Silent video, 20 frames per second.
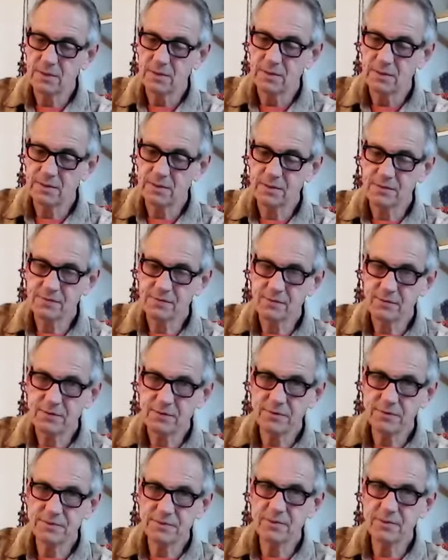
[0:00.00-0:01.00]
The
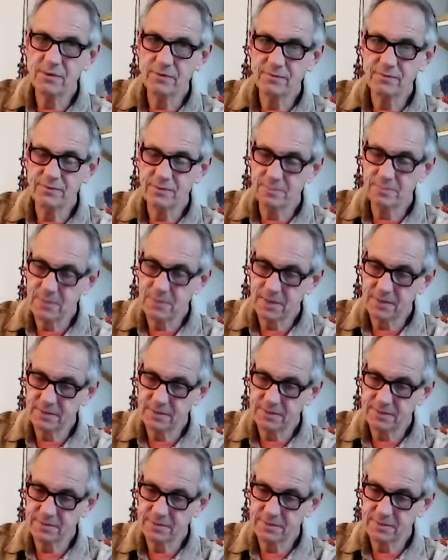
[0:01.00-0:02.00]
authority of the
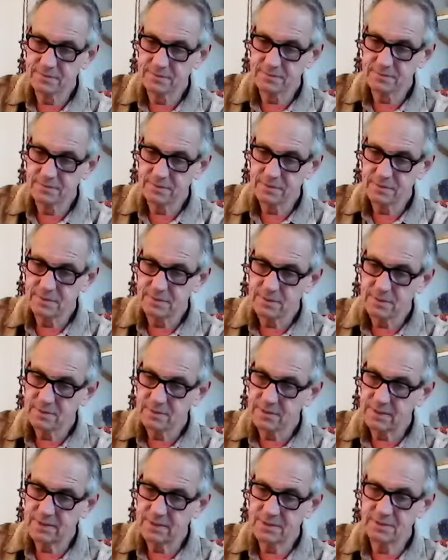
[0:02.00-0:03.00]
mind,
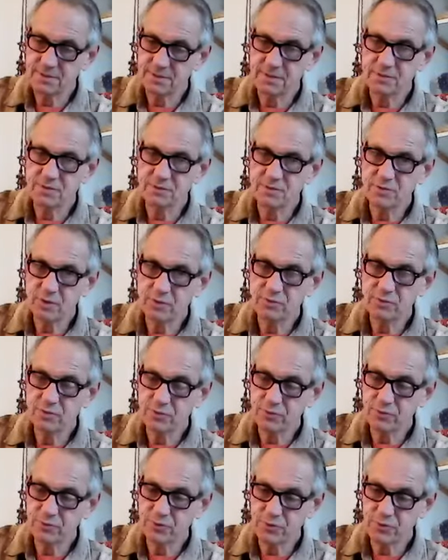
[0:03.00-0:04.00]
that is the
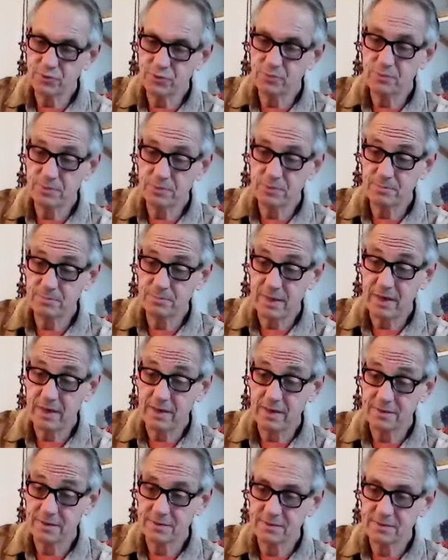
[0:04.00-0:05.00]
total human
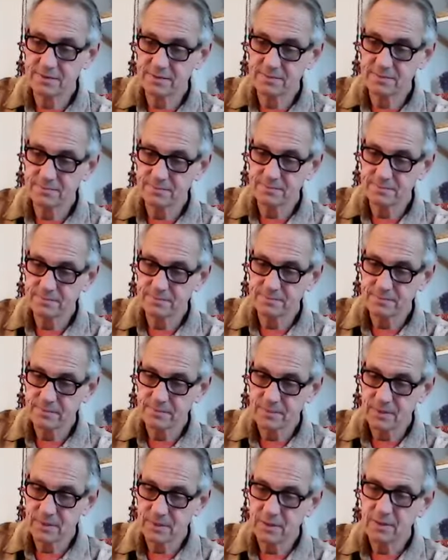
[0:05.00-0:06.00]
past,
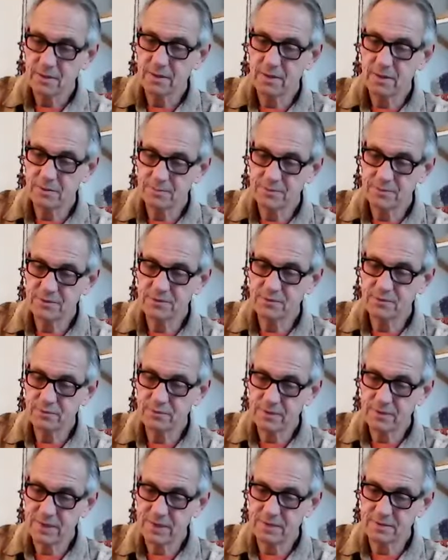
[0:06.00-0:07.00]
comes to
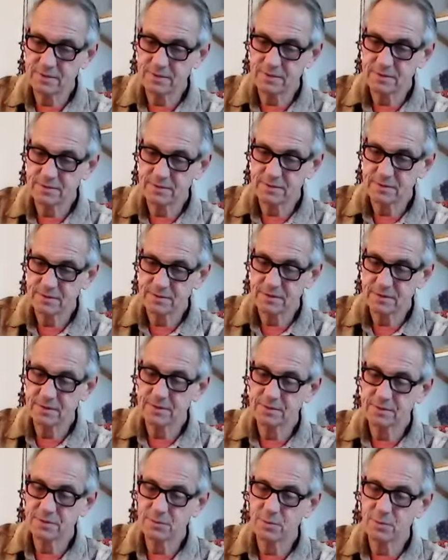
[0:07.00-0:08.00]
an end
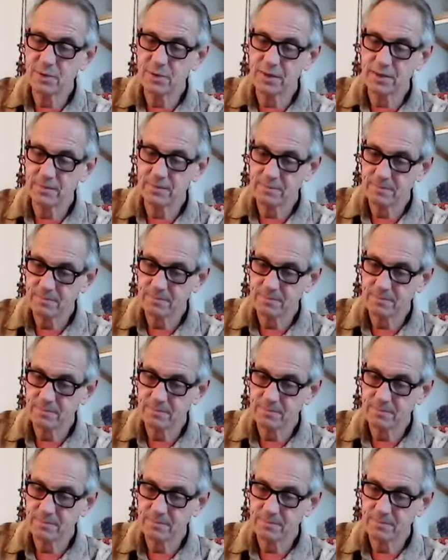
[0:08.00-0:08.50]
this way.